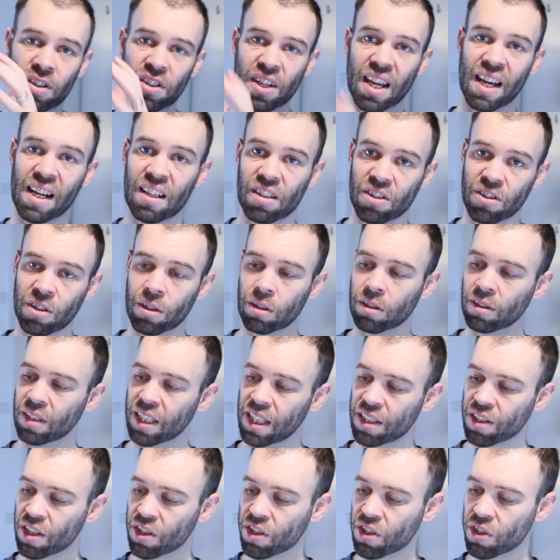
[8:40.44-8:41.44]
this outsole on
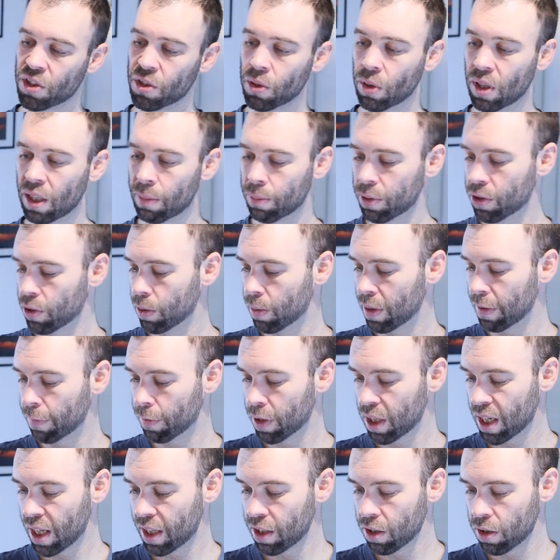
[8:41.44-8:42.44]
these has stood up to
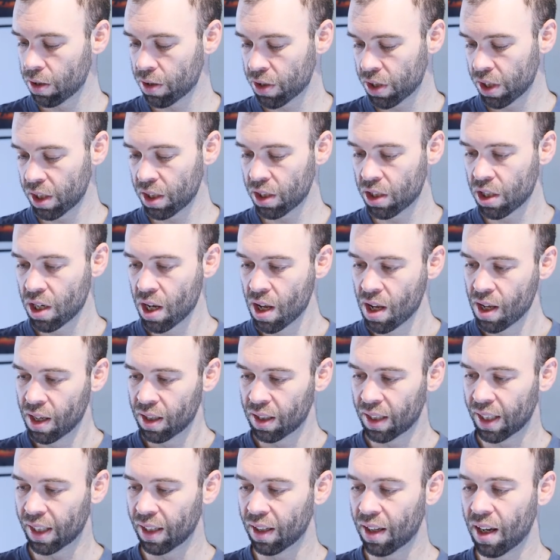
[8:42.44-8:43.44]
everyday usage.
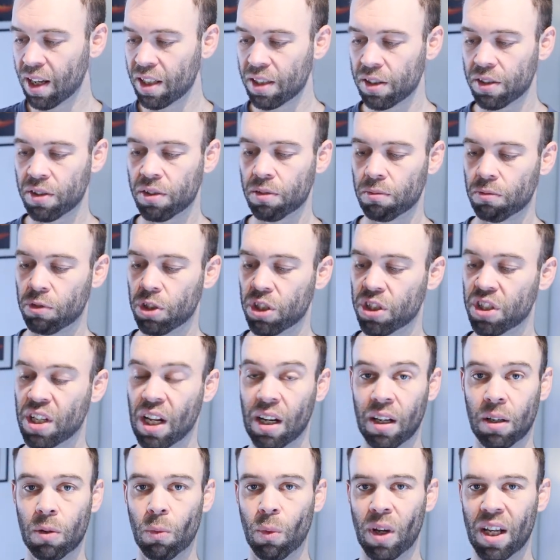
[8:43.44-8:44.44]
Like i just
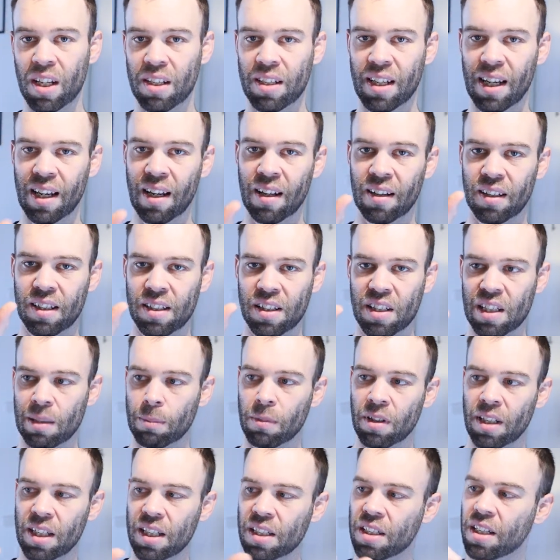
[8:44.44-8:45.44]
starting to wear down in some
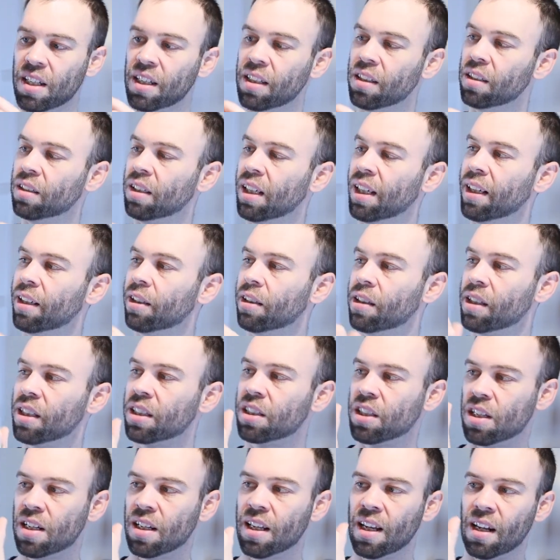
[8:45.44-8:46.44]
of these heel
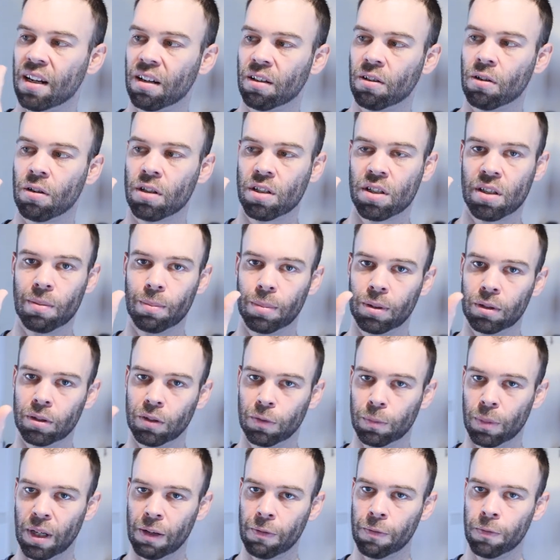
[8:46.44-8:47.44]
areas and again across the ball
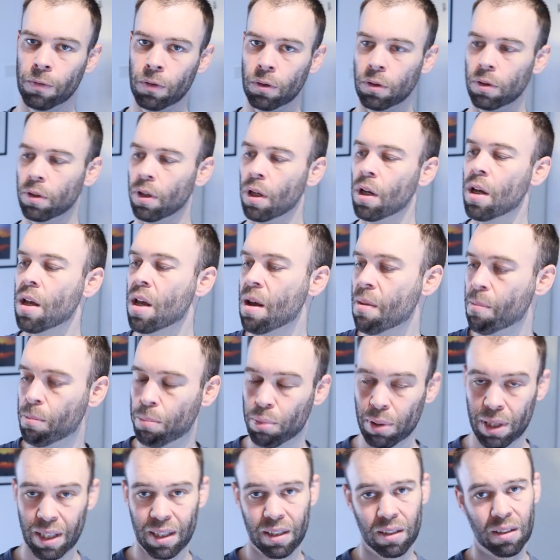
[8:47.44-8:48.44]
of my foot,
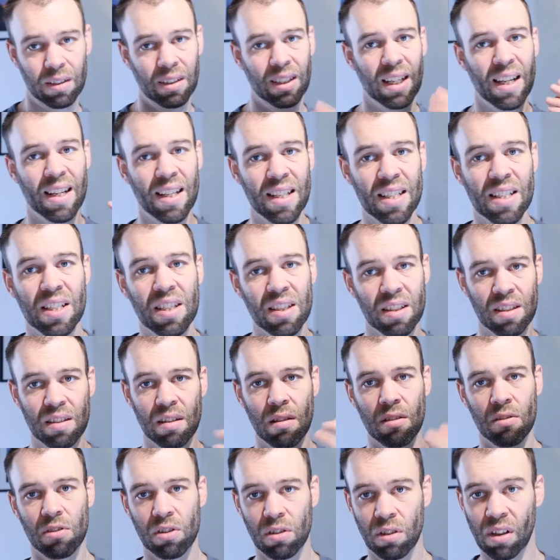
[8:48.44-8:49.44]
but it
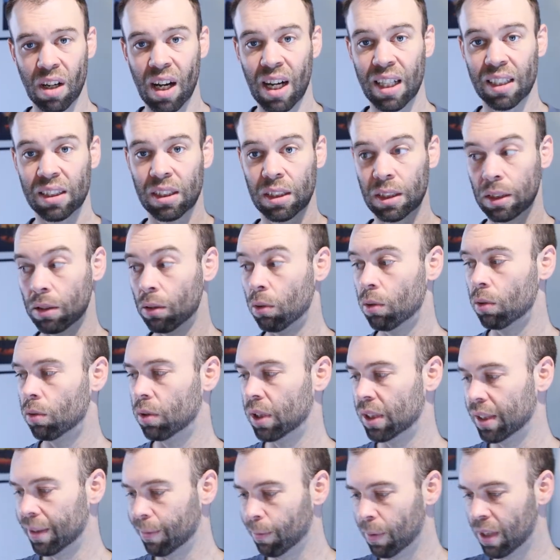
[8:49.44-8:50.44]
is lasting
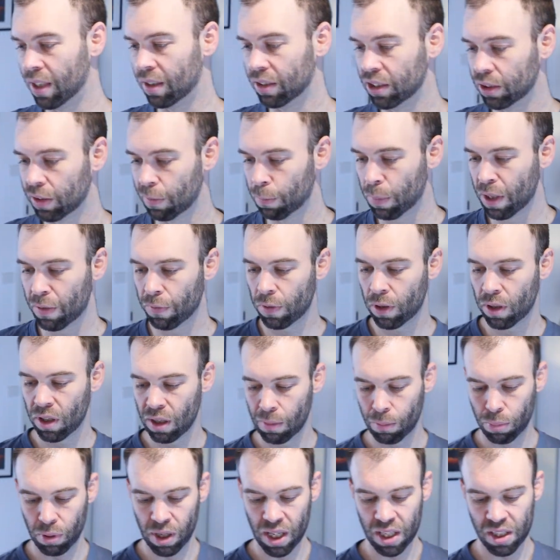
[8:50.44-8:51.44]
really well. So I've been very
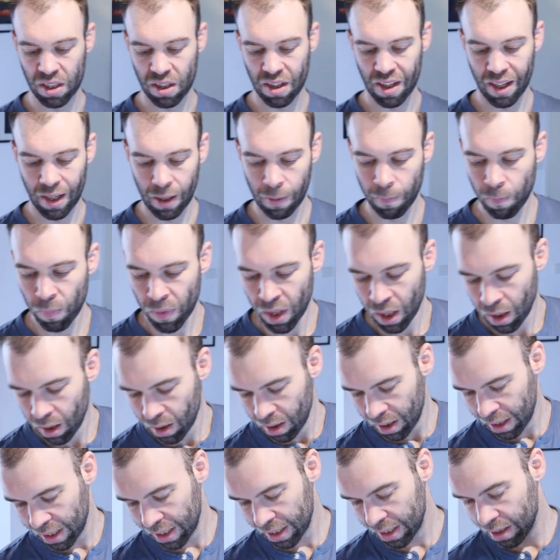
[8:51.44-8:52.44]
impressed there.
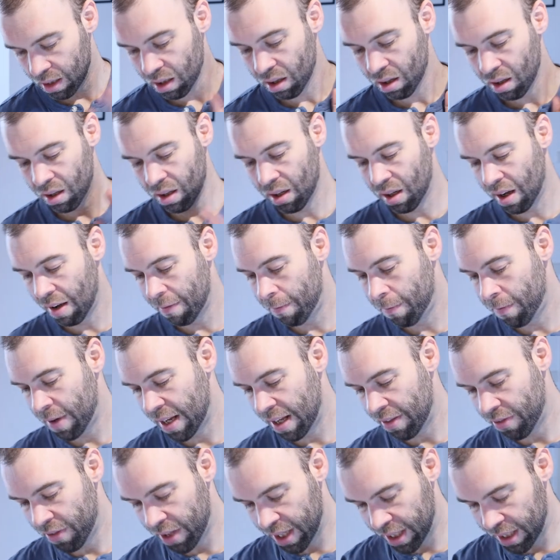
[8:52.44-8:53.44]
And I
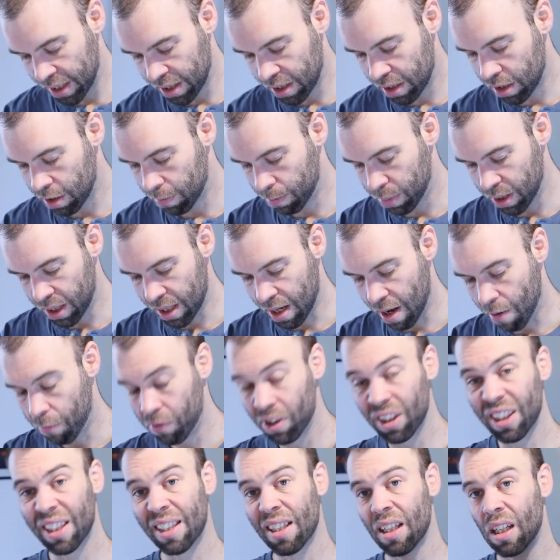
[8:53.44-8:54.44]
found these to be a
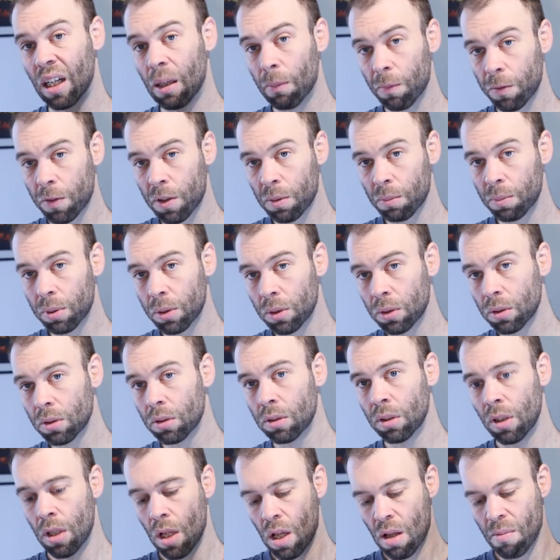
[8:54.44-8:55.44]
really
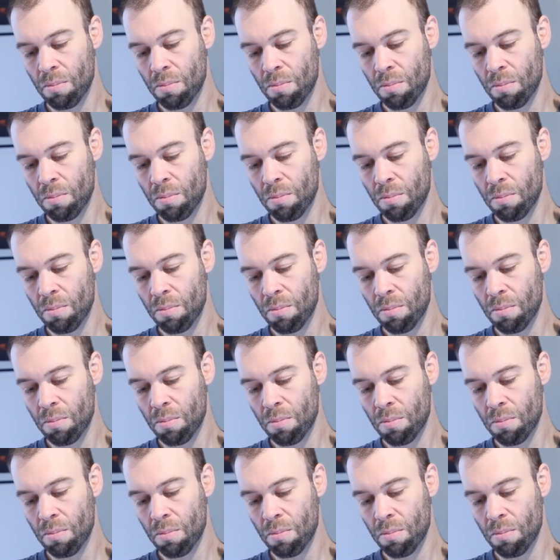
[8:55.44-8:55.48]
comfortable,